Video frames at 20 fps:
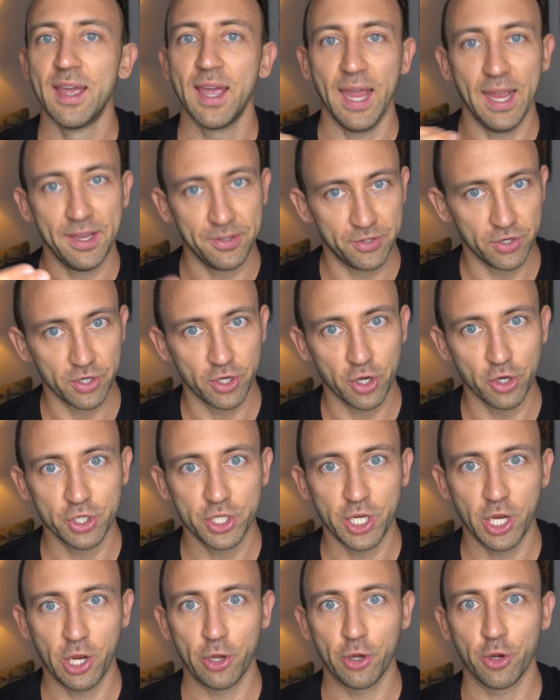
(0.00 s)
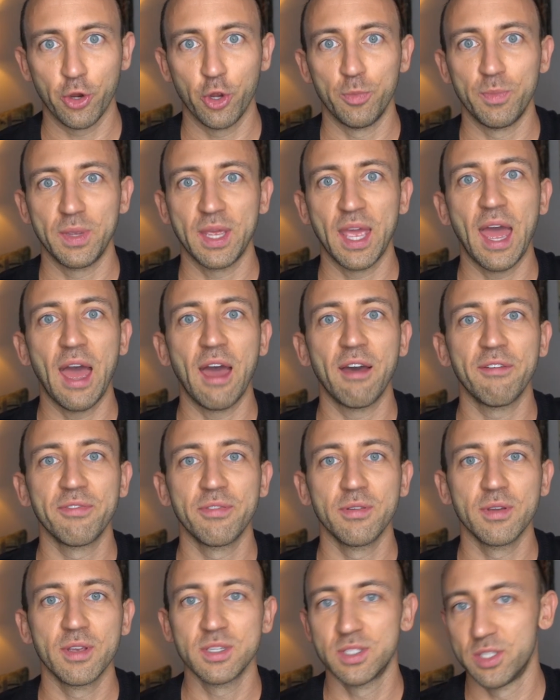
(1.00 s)
and to negotiate on your own behalf,
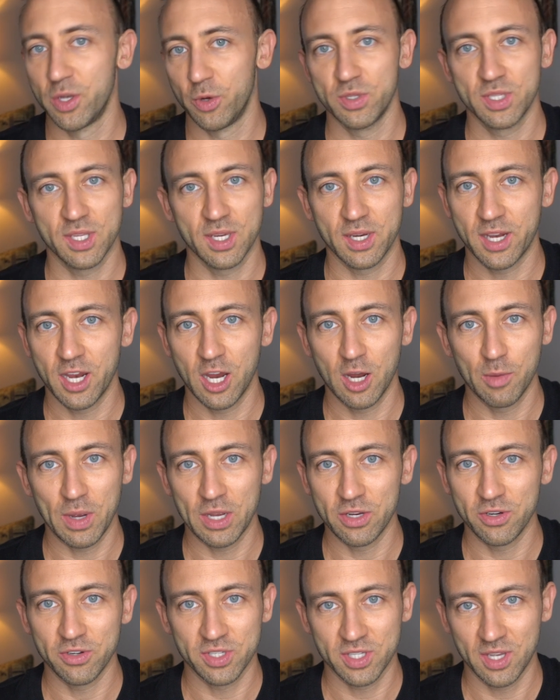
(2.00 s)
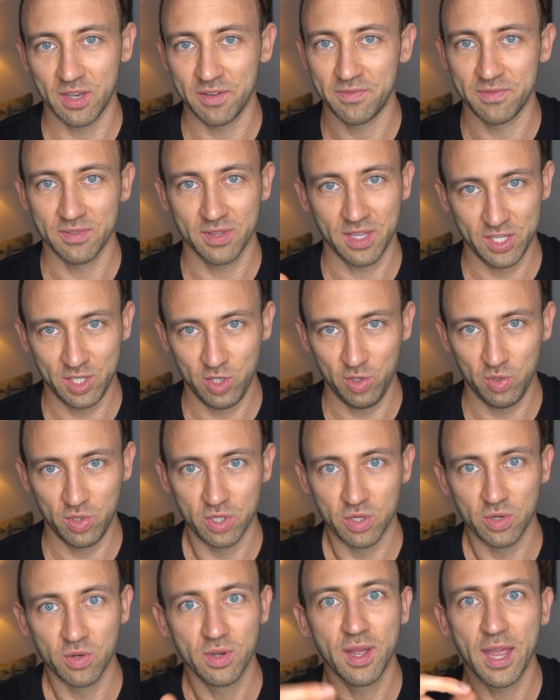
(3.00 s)
because no one's going to care about your stuff like you
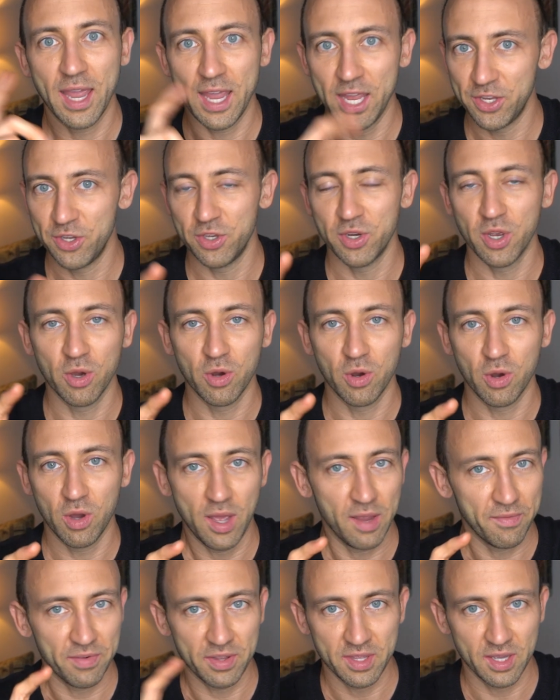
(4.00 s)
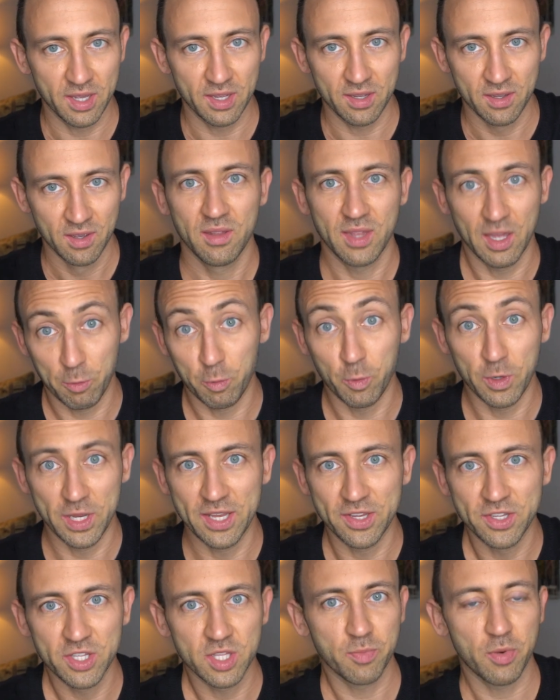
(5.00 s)
do, and you know everything that went
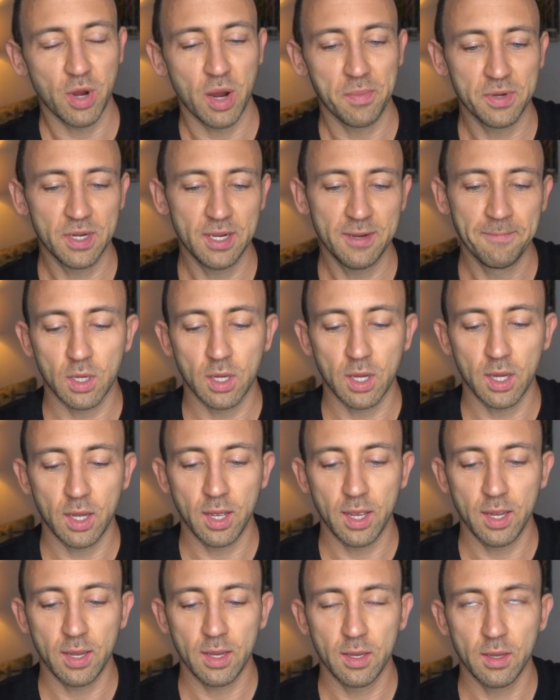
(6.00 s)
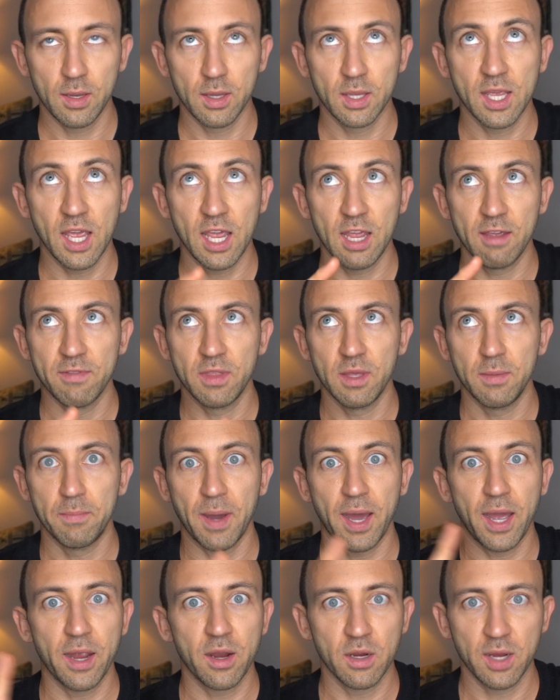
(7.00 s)
into the property. I gave the
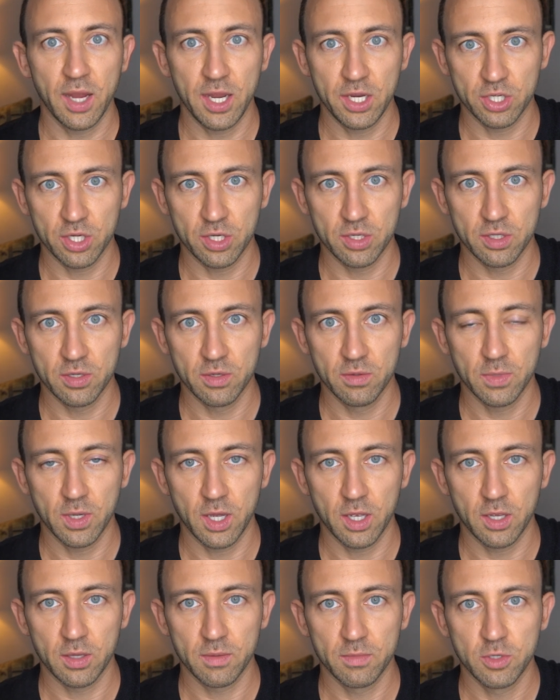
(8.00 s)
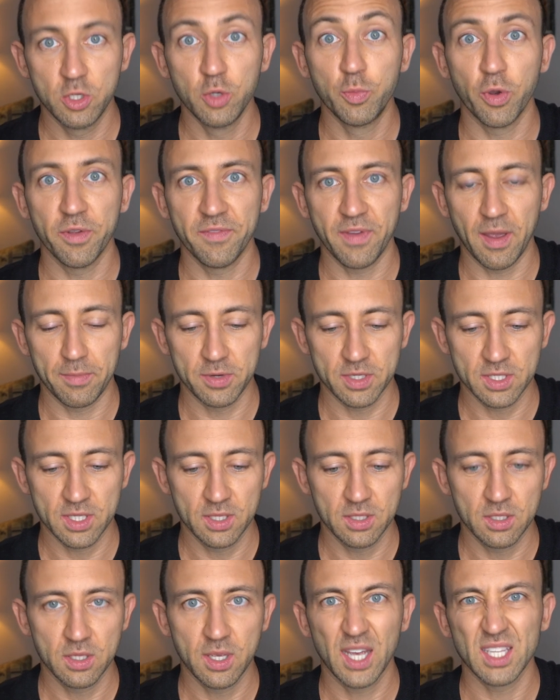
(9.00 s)
buyer agent
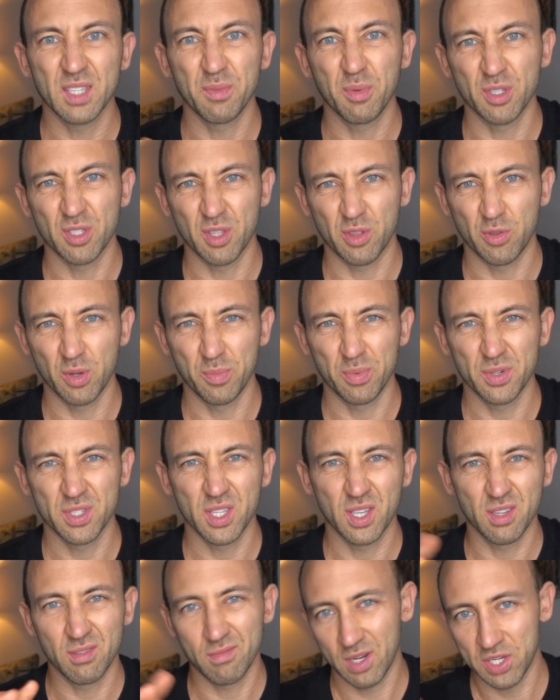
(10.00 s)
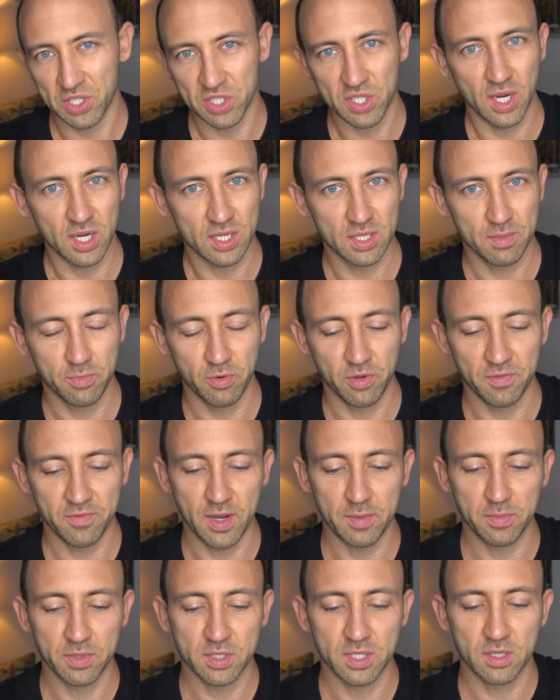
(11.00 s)
2.5% as opposed to 3%. I just knocked
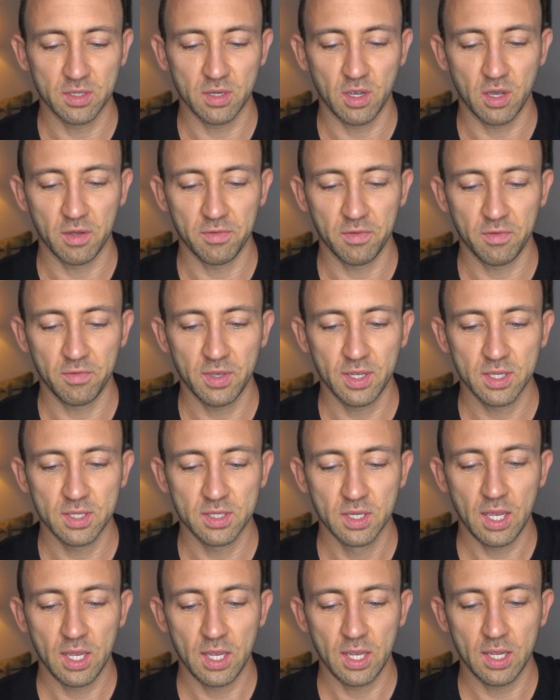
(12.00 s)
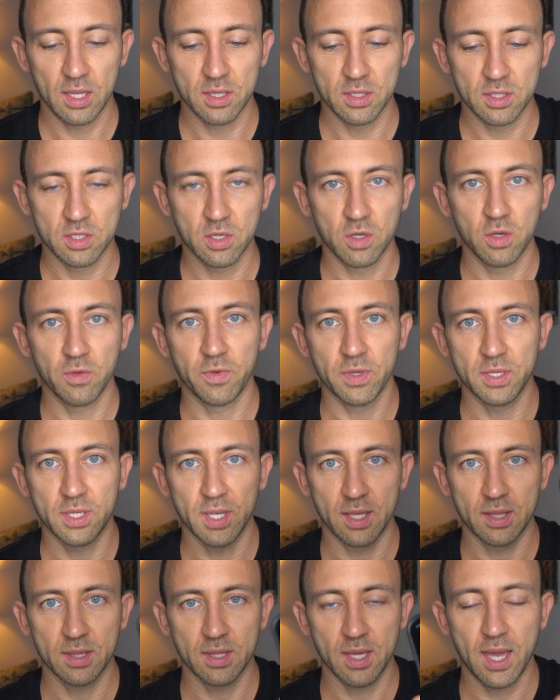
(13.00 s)
0.5% off of it. And so if we
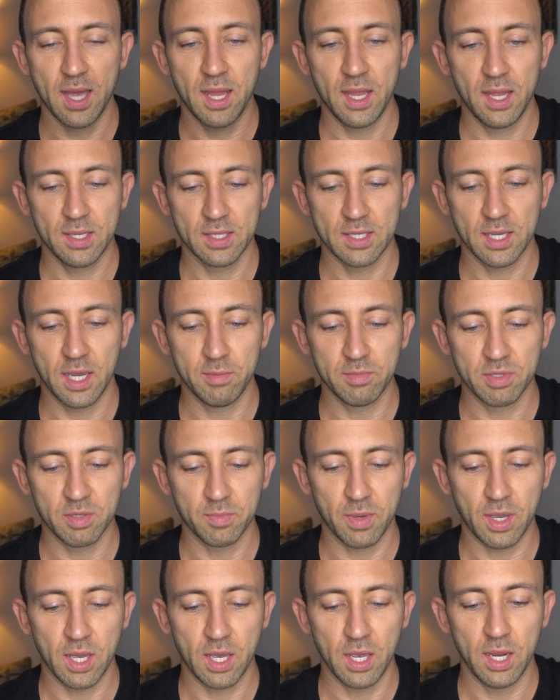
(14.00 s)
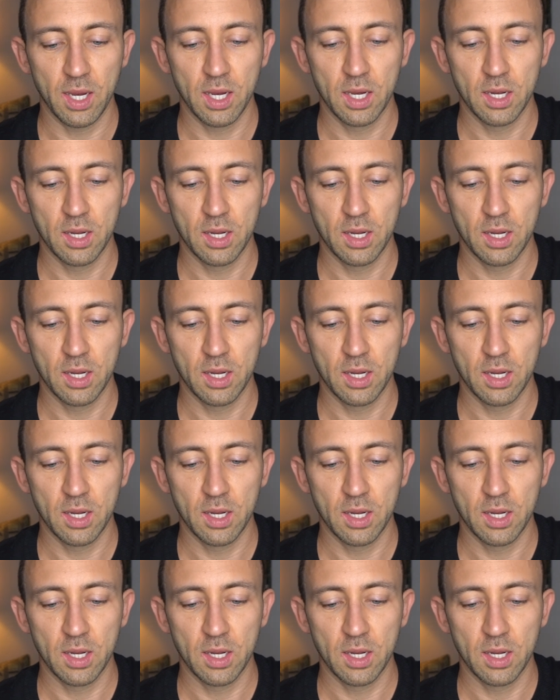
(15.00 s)
take that and times it by